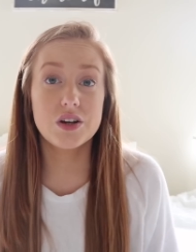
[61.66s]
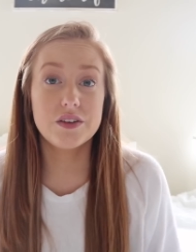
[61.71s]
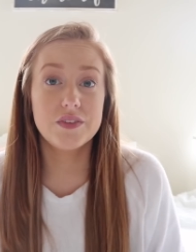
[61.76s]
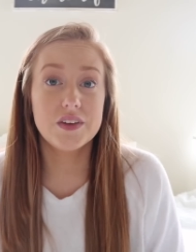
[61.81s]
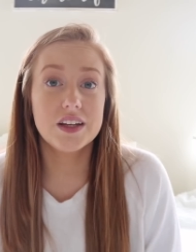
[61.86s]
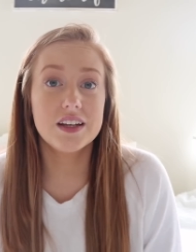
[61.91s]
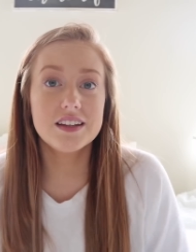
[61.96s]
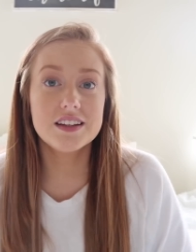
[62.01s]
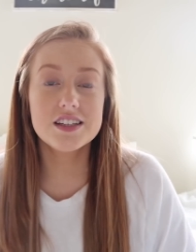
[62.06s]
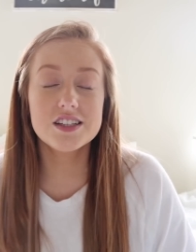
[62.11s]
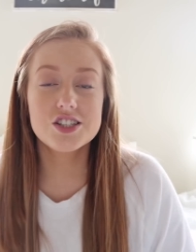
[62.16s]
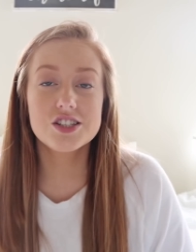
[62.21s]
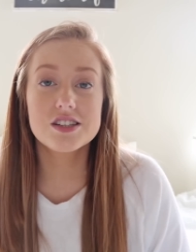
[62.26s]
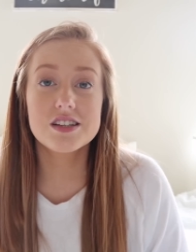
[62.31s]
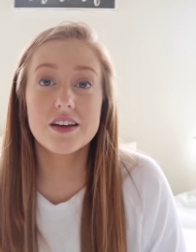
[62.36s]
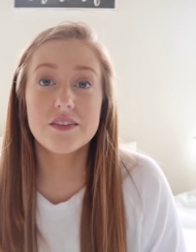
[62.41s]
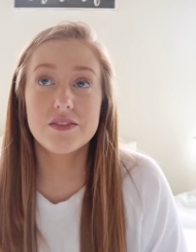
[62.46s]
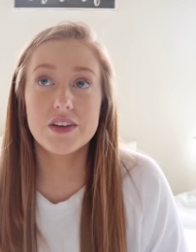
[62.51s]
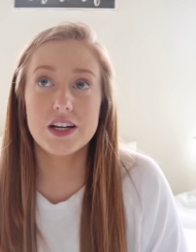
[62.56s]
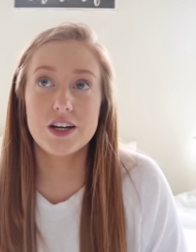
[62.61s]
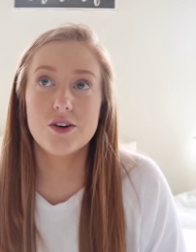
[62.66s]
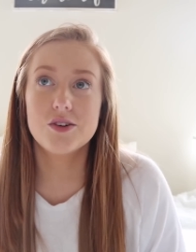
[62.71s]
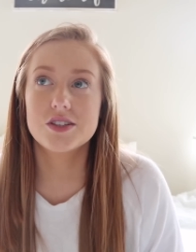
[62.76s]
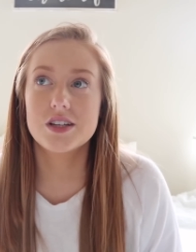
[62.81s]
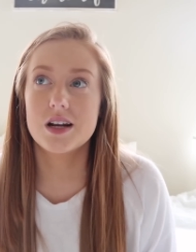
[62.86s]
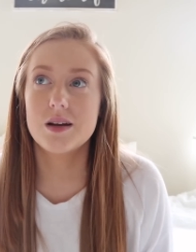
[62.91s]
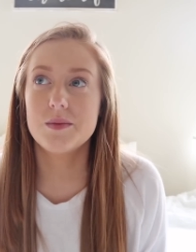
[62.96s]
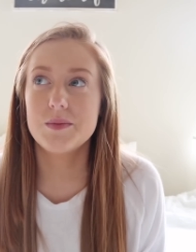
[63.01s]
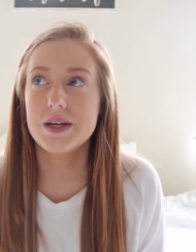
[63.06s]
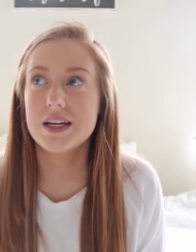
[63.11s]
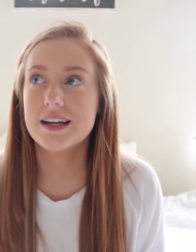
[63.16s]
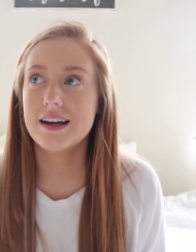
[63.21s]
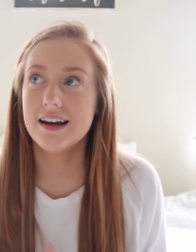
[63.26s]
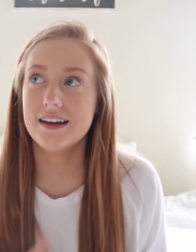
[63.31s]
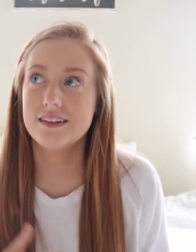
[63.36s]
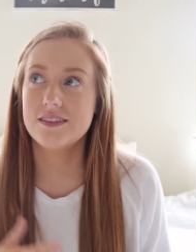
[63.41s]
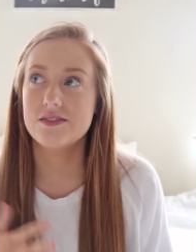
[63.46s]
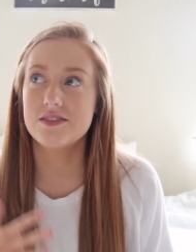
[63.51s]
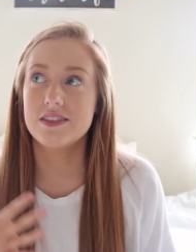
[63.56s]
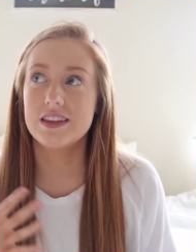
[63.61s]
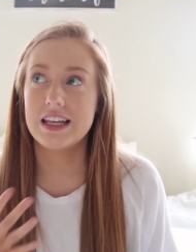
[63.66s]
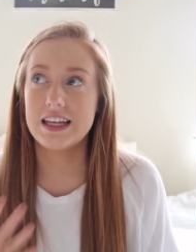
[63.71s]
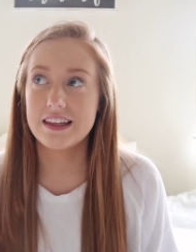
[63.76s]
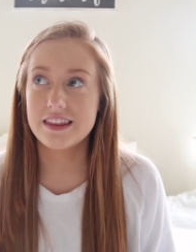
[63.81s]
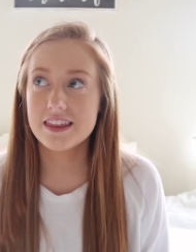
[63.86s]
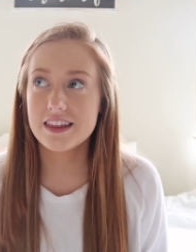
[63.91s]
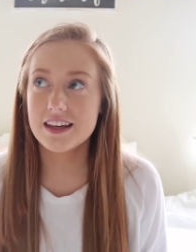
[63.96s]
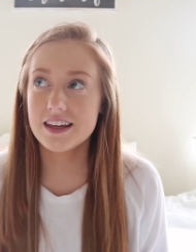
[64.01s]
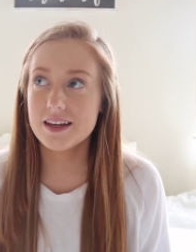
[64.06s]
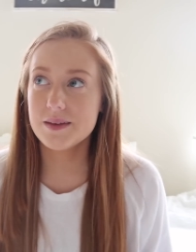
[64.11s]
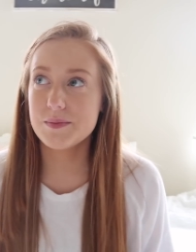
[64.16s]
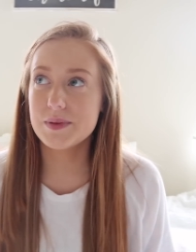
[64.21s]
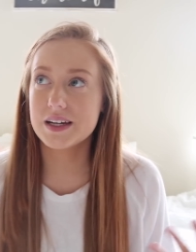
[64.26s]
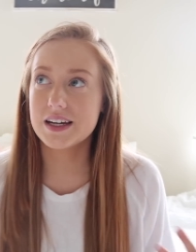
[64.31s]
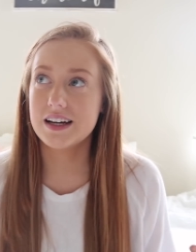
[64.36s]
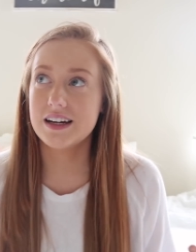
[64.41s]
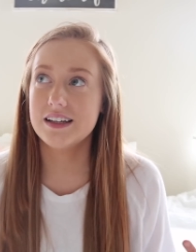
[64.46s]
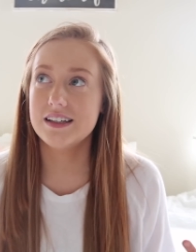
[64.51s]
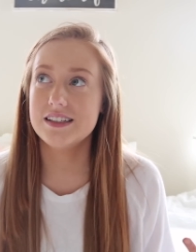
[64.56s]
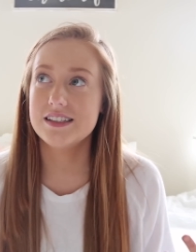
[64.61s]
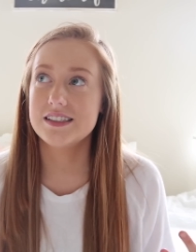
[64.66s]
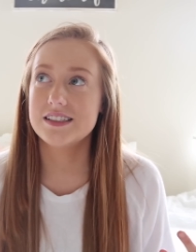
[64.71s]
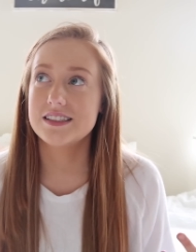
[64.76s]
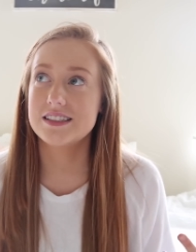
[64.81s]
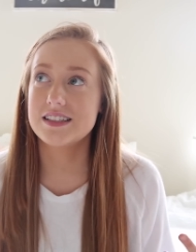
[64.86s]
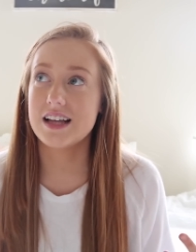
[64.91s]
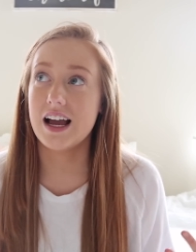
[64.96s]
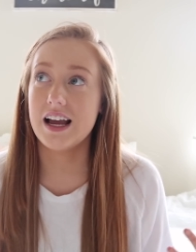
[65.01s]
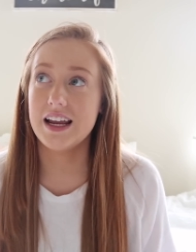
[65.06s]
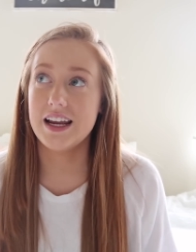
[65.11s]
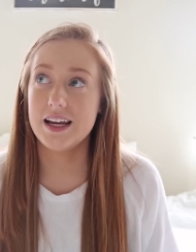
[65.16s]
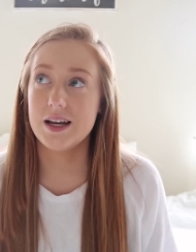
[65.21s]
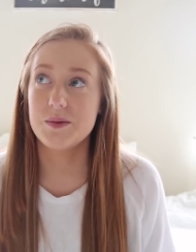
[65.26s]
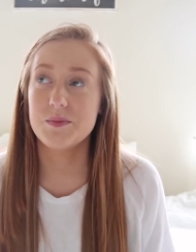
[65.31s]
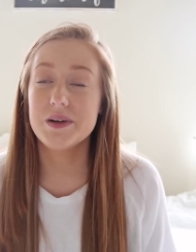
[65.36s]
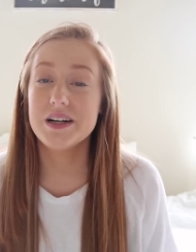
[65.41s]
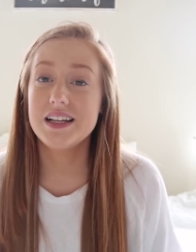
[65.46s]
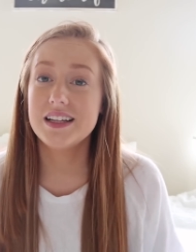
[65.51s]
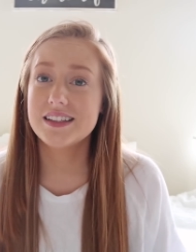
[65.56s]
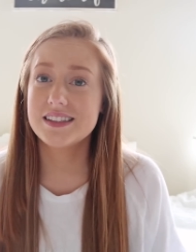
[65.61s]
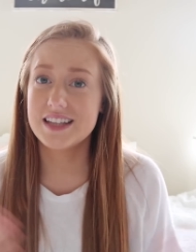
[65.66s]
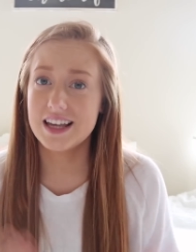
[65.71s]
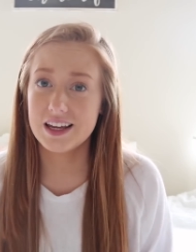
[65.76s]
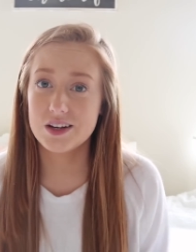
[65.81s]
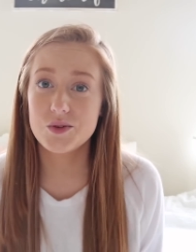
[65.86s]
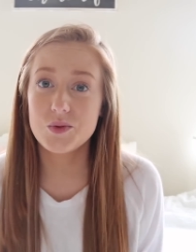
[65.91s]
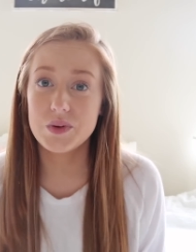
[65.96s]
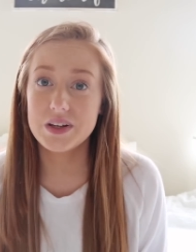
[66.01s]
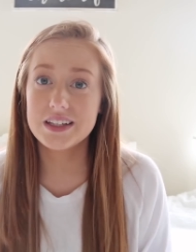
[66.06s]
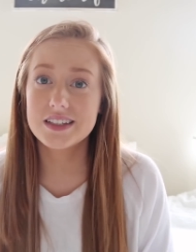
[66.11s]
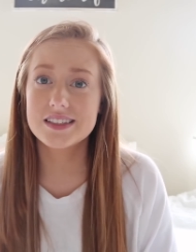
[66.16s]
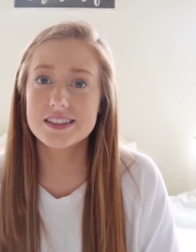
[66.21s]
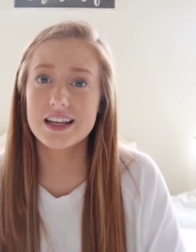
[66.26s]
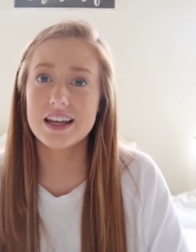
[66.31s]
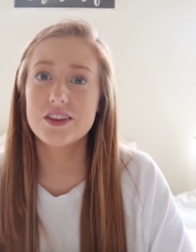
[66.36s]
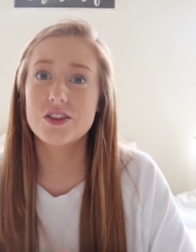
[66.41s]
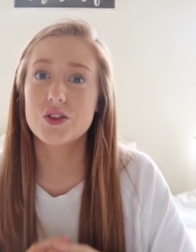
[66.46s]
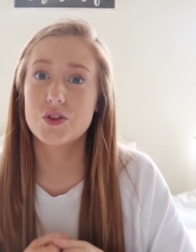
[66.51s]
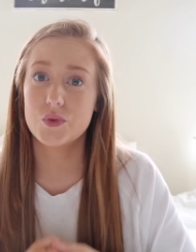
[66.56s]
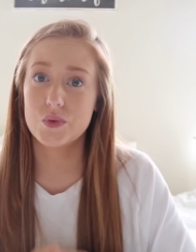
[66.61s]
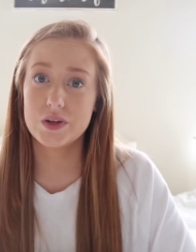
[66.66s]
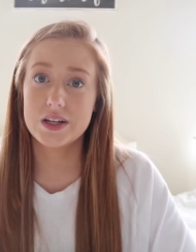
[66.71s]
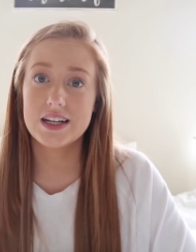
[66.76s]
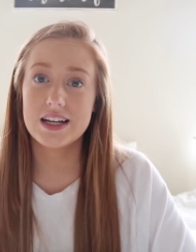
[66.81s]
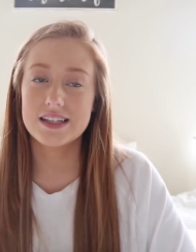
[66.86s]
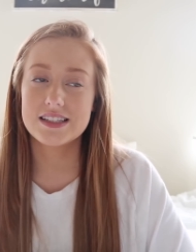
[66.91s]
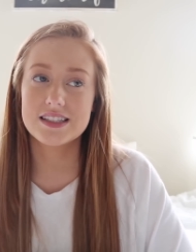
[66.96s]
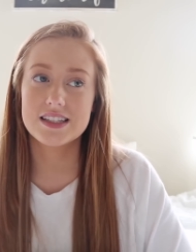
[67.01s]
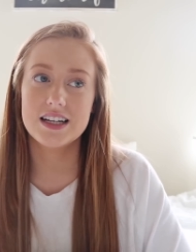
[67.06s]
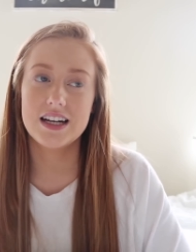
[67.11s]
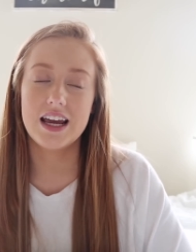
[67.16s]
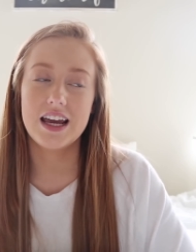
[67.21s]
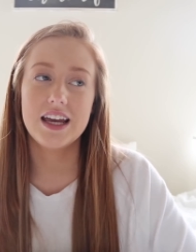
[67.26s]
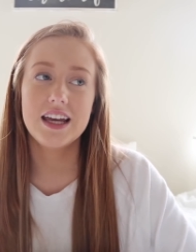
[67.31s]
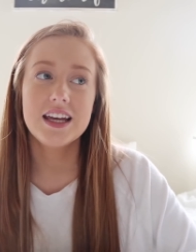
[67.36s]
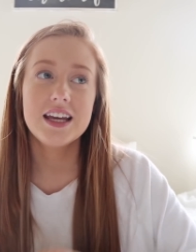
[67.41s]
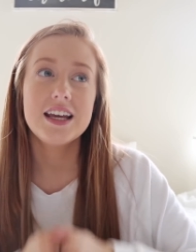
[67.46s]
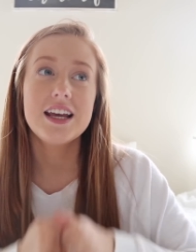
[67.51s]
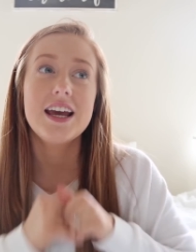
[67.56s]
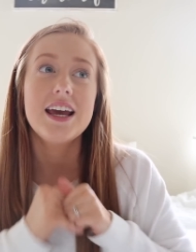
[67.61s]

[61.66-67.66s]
I feel like this video is going to be kind of lengthy because I am 10 weeks and 3 days today,